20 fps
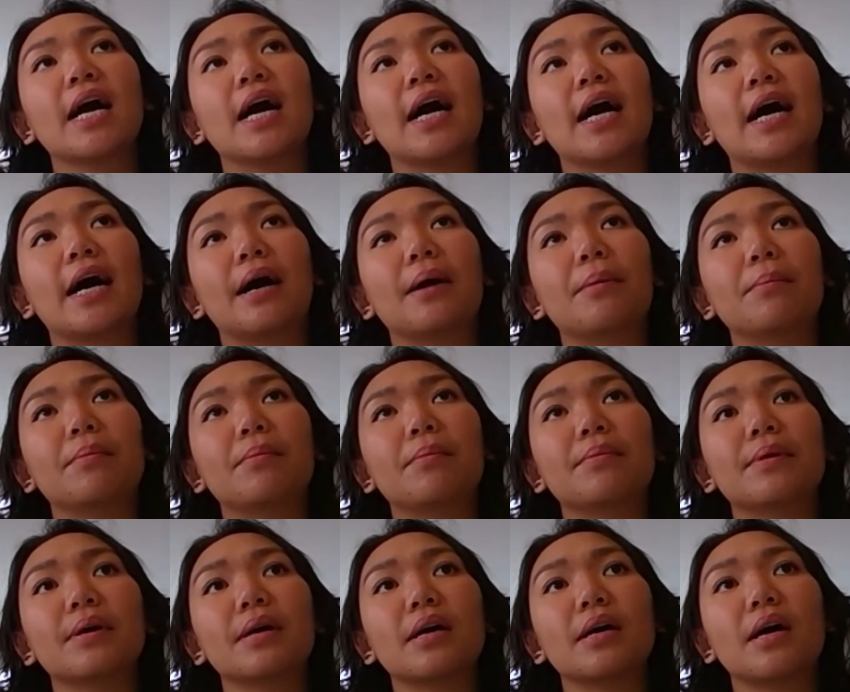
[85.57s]
And
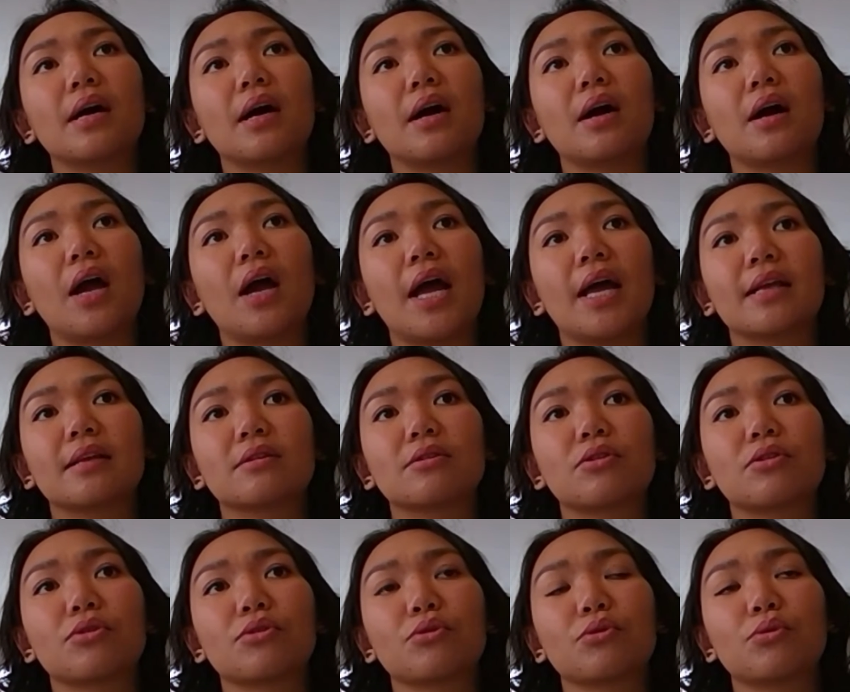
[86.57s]

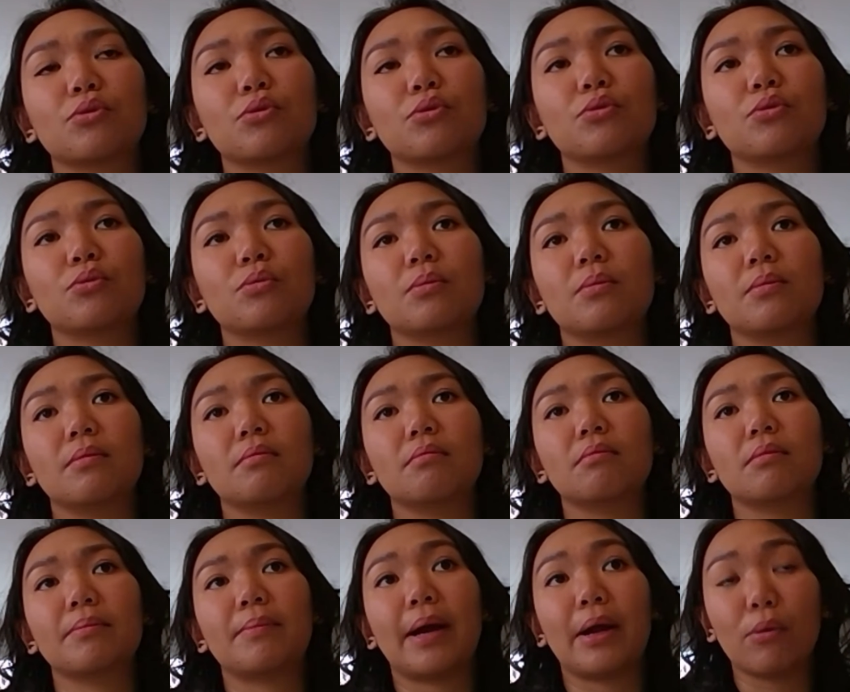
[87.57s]
through
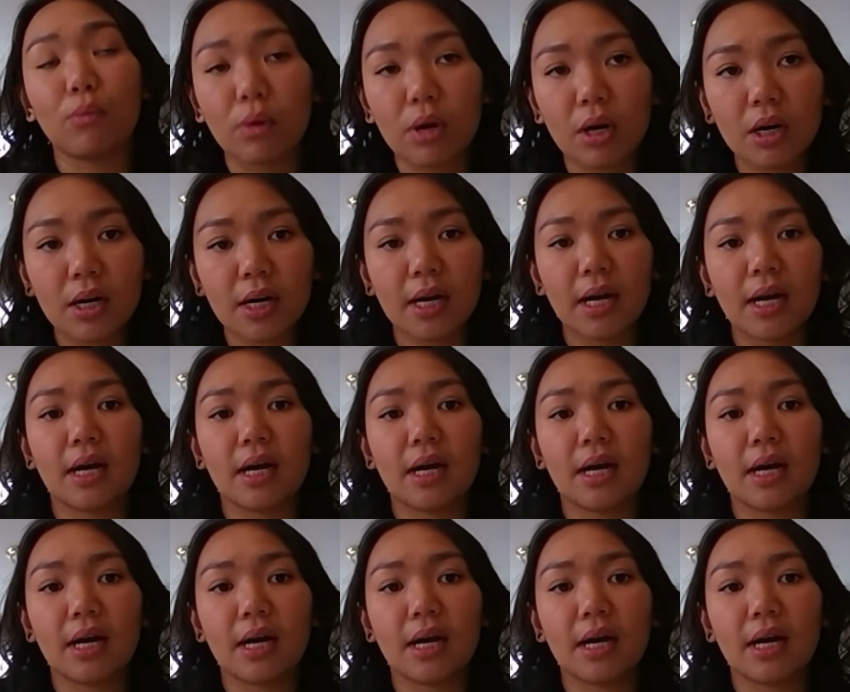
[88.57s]
my work